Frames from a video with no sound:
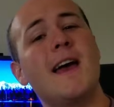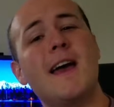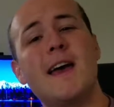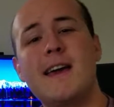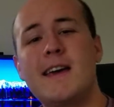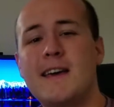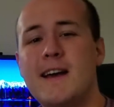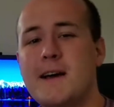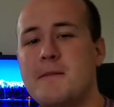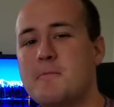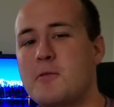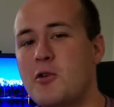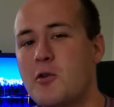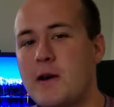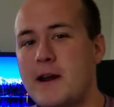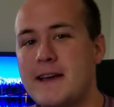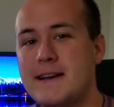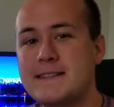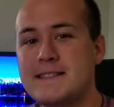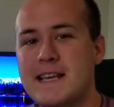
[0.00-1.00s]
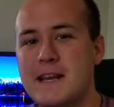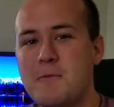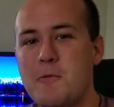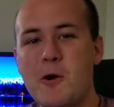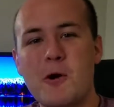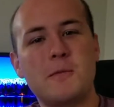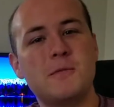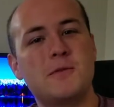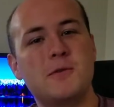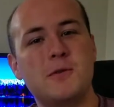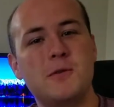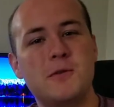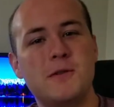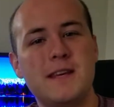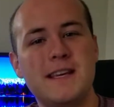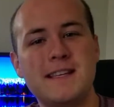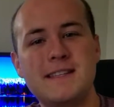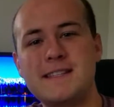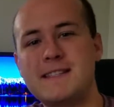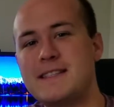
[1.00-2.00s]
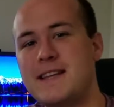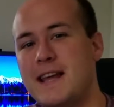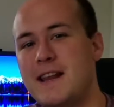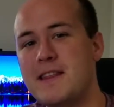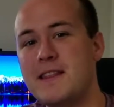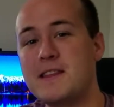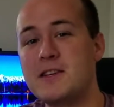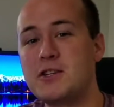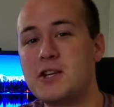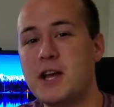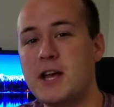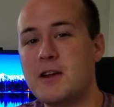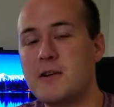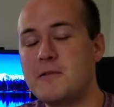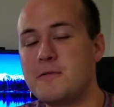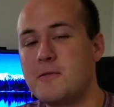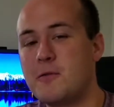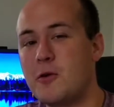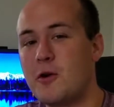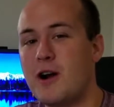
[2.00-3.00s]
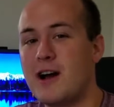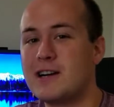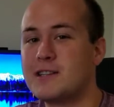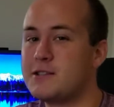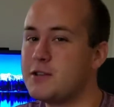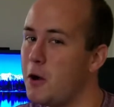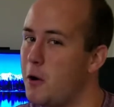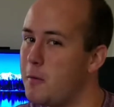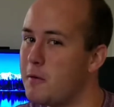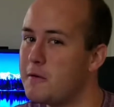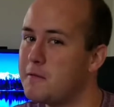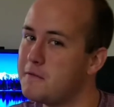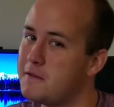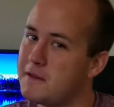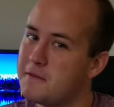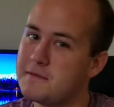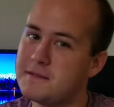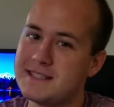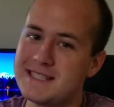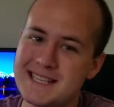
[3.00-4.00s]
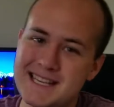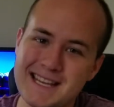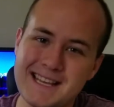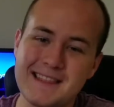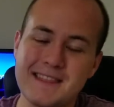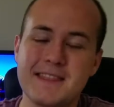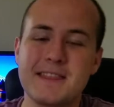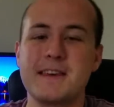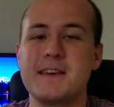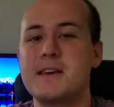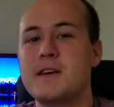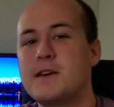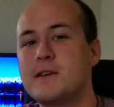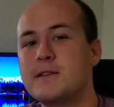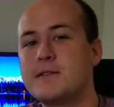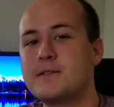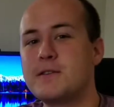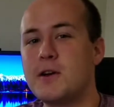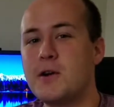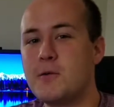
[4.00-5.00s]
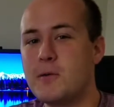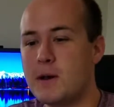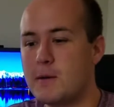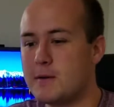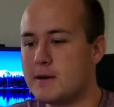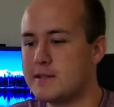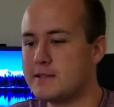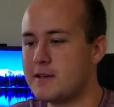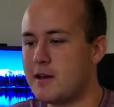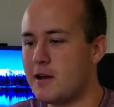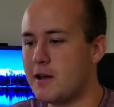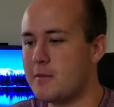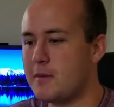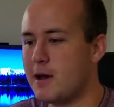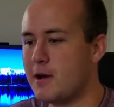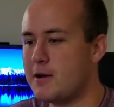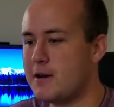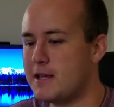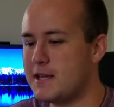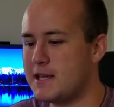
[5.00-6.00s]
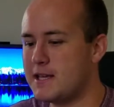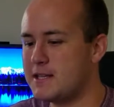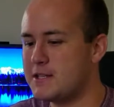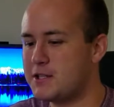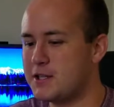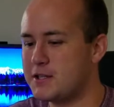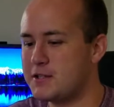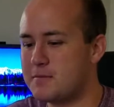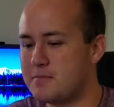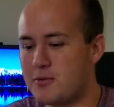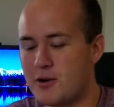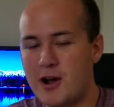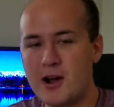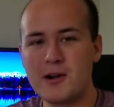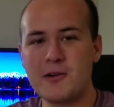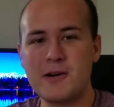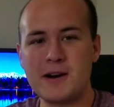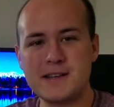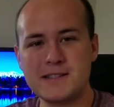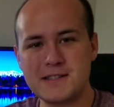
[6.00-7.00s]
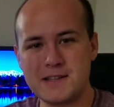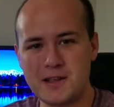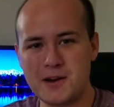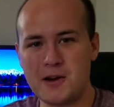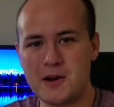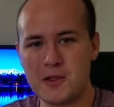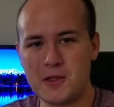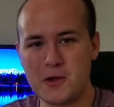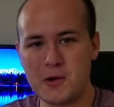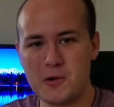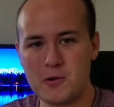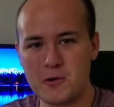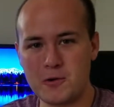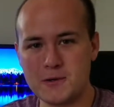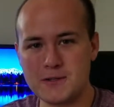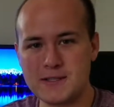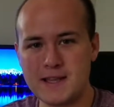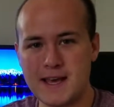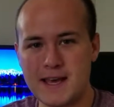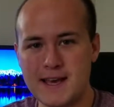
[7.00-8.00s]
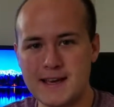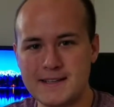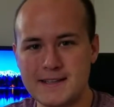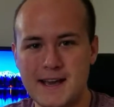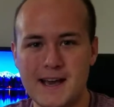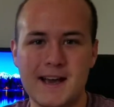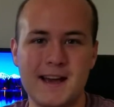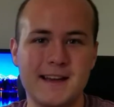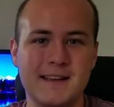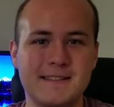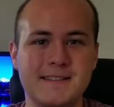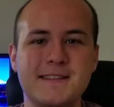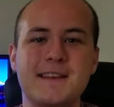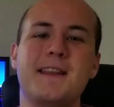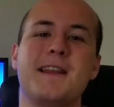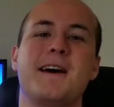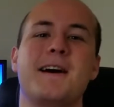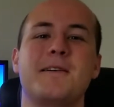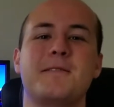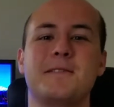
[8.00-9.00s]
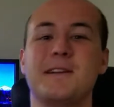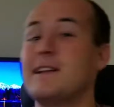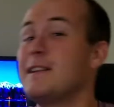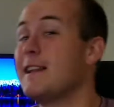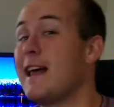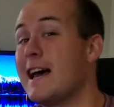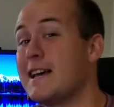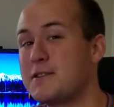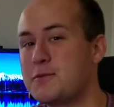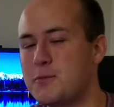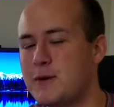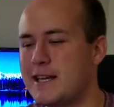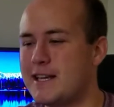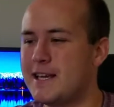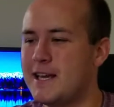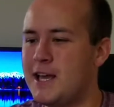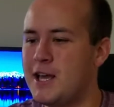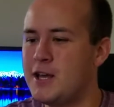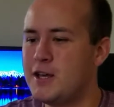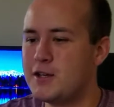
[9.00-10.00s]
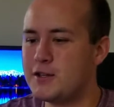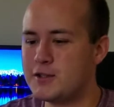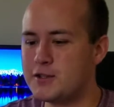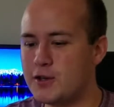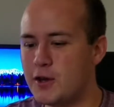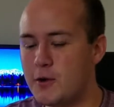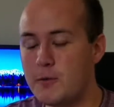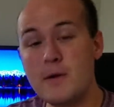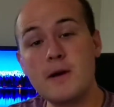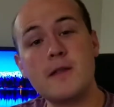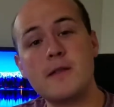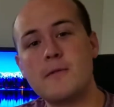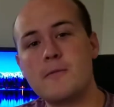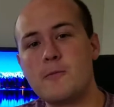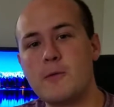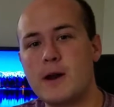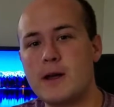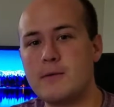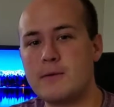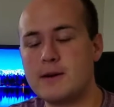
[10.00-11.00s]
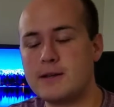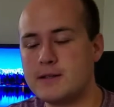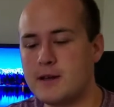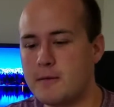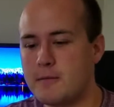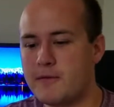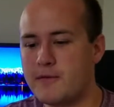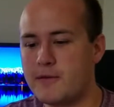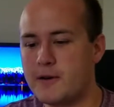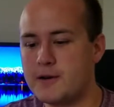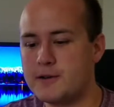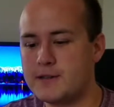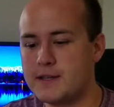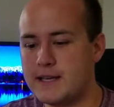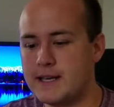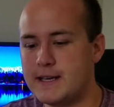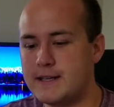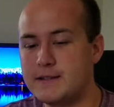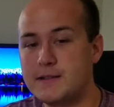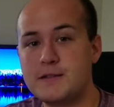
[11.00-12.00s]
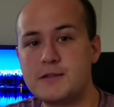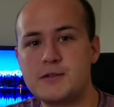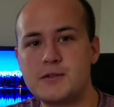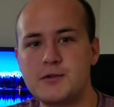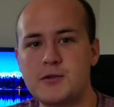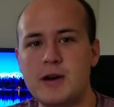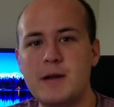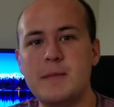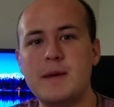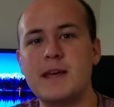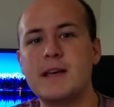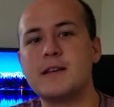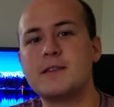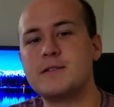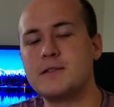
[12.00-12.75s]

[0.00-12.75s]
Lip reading: Hey, I'm Grant and welcome to the State of the Channel for October 15th. So what I want to talk about is just progress on all the goals that I set out last week. So what I want to talk about first is streaming.